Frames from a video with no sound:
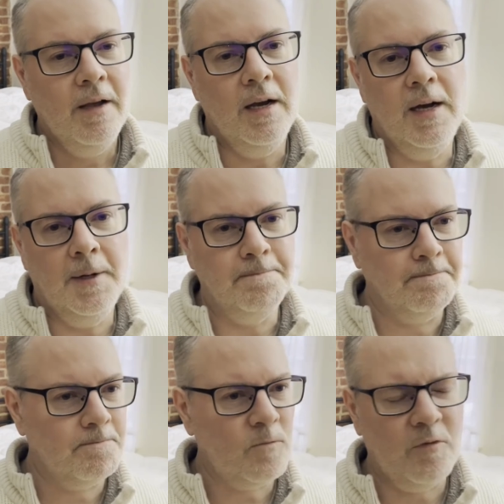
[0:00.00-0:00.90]

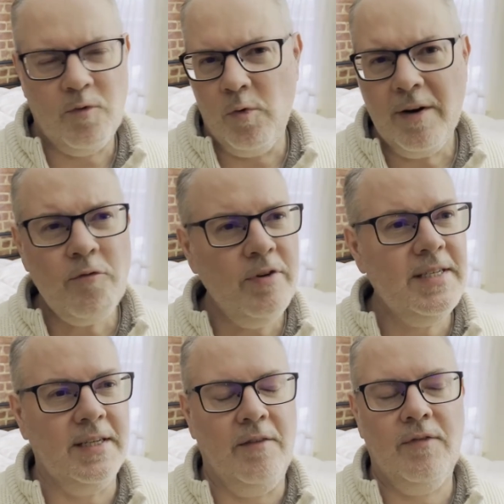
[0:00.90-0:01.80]
Um, for whatever
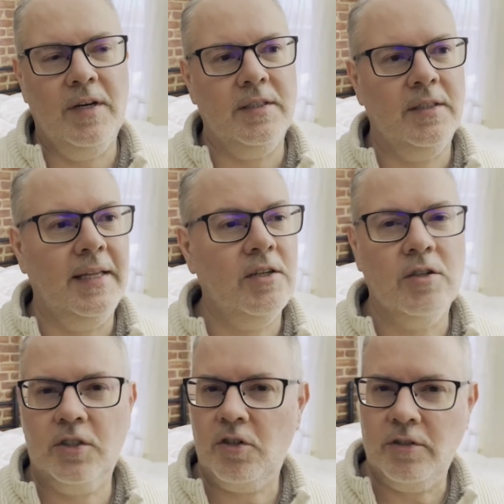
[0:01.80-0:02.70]
reason, I find Glenn
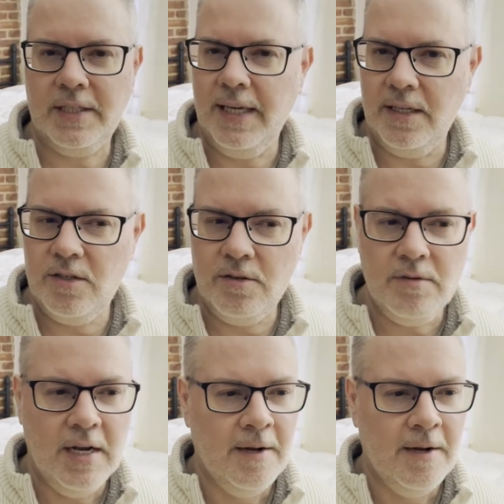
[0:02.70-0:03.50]
Cook just hard to get into.